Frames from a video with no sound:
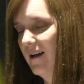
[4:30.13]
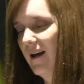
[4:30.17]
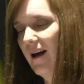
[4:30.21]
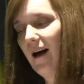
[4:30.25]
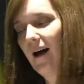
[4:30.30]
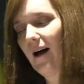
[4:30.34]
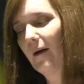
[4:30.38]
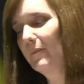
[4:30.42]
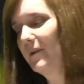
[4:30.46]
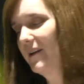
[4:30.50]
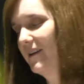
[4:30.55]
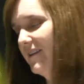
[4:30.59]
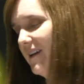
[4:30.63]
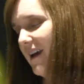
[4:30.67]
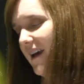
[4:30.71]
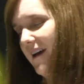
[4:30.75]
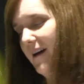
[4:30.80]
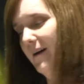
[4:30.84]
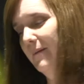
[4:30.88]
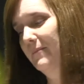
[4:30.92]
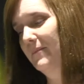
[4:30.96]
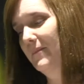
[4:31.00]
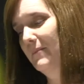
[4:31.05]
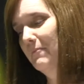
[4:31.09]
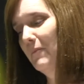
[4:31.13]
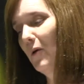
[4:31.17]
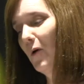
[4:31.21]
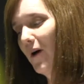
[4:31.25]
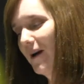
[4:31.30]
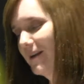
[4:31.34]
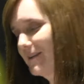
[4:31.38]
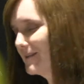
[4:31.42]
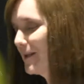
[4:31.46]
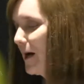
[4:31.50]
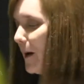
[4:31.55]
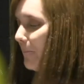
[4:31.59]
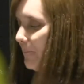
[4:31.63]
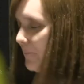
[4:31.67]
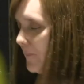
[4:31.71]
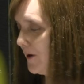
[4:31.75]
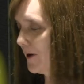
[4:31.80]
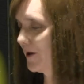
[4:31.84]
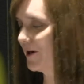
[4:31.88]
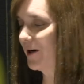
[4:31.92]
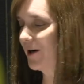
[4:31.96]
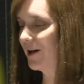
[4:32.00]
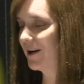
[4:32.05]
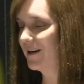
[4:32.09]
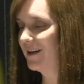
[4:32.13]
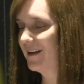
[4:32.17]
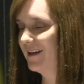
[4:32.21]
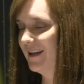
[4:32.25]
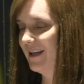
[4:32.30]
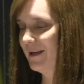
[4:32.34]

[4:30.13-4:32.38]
I'll be damned. Boy, some Booker.